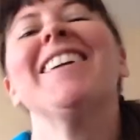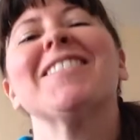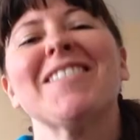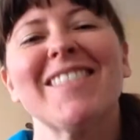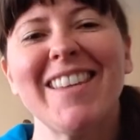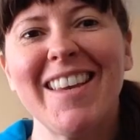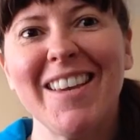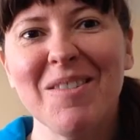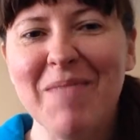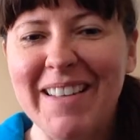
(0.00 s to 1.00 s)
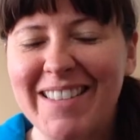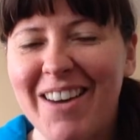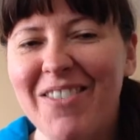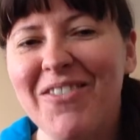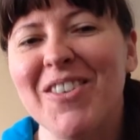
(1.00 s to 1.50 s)
I could just kill
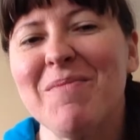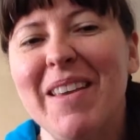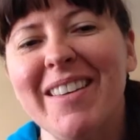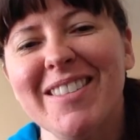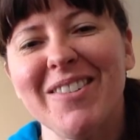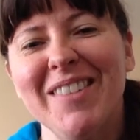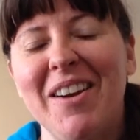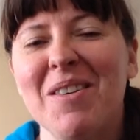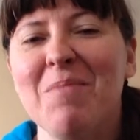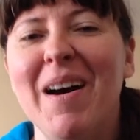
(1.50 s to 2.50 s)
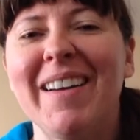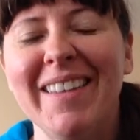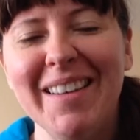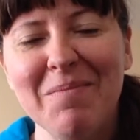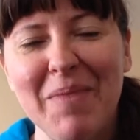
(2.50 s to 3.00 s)
myself for being so narrow
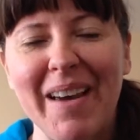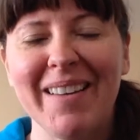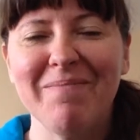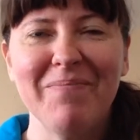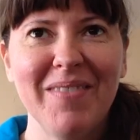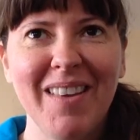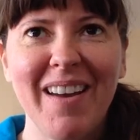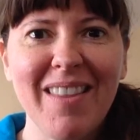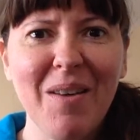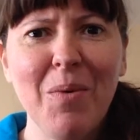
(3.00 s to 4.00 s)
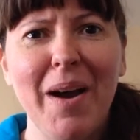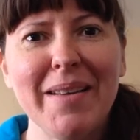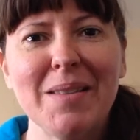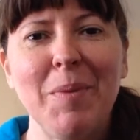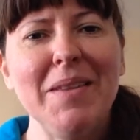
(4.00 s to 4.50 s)
minded, but I thought,
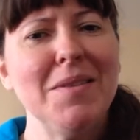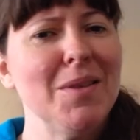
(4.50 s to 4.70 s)
why spend